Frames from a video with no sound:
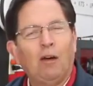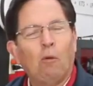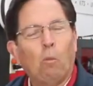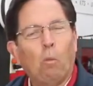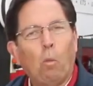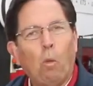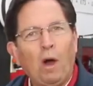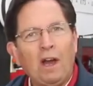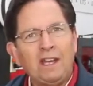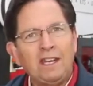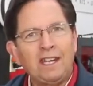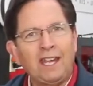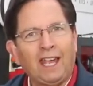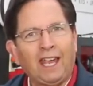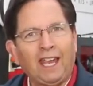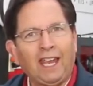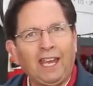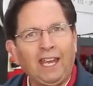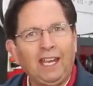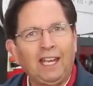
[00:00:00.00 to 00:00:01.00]
one
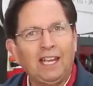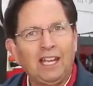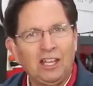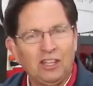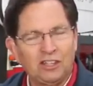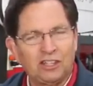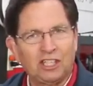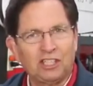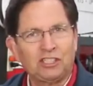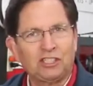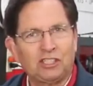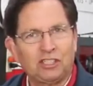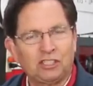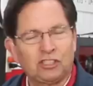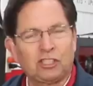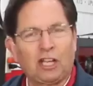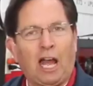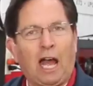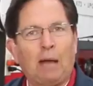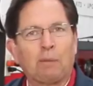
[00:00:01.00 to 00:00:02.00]
day this
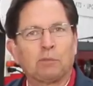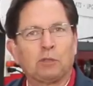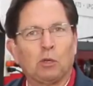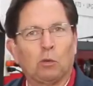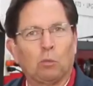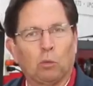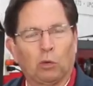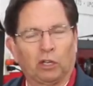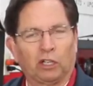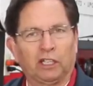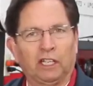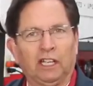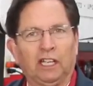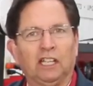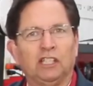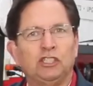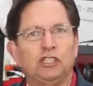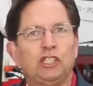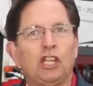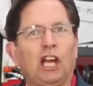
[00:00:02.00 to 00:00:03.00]
stopped working,
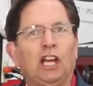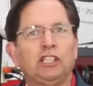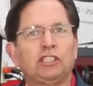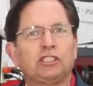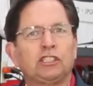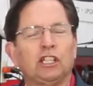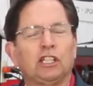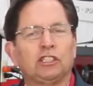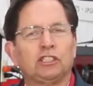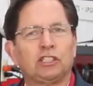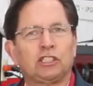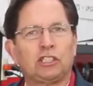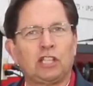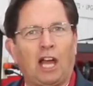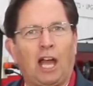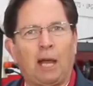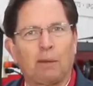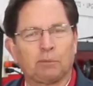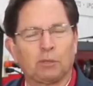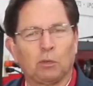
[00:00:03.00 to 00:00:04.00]
just
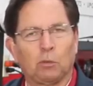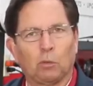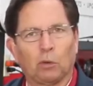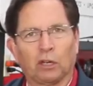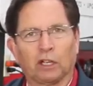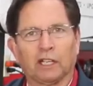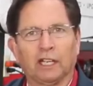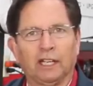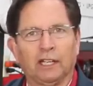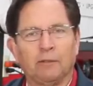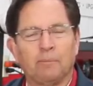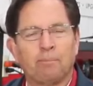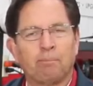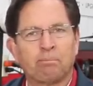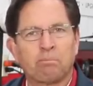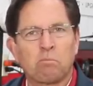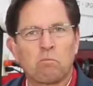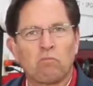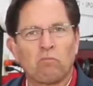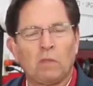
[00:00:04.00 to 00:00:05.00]
stopped working.
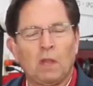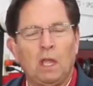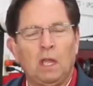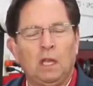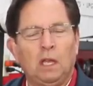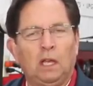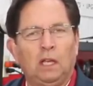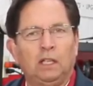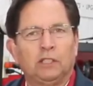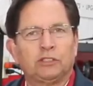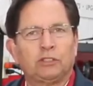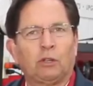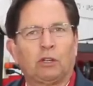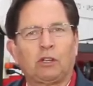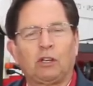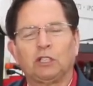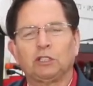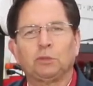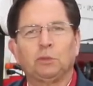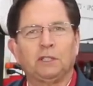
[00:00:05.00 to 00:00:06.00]
So of
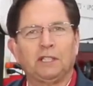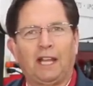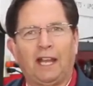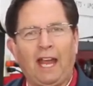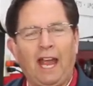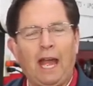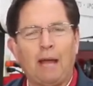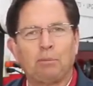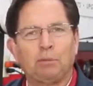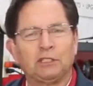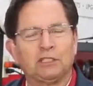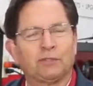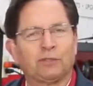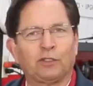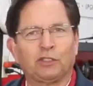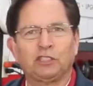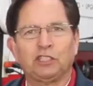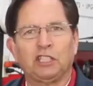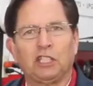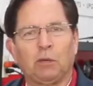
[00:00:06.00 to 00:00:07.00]
course when that happens, the
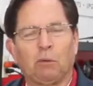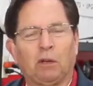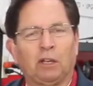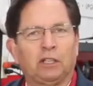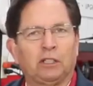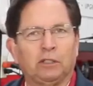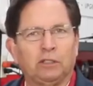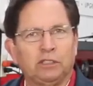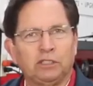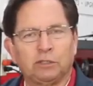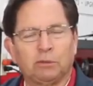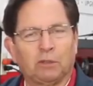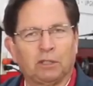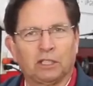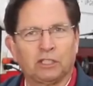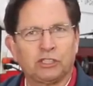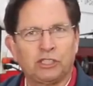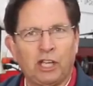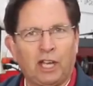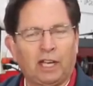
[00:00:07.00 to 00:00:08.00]
first thing you want to do is you
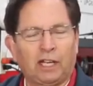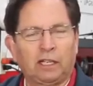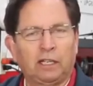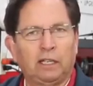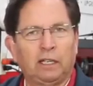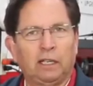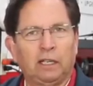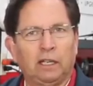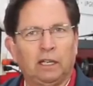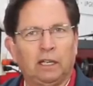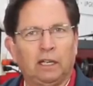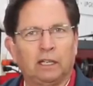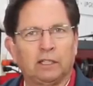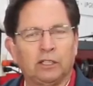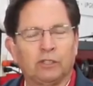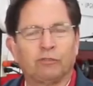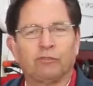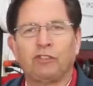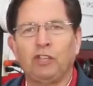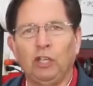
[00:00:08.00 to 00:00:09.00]
want to check uh,
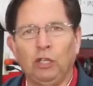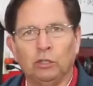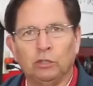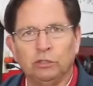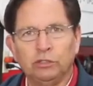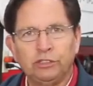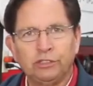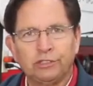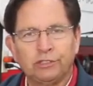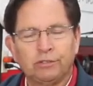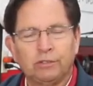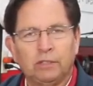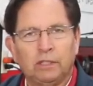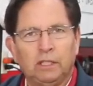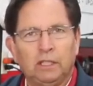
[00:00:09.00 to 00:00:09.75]
your fuse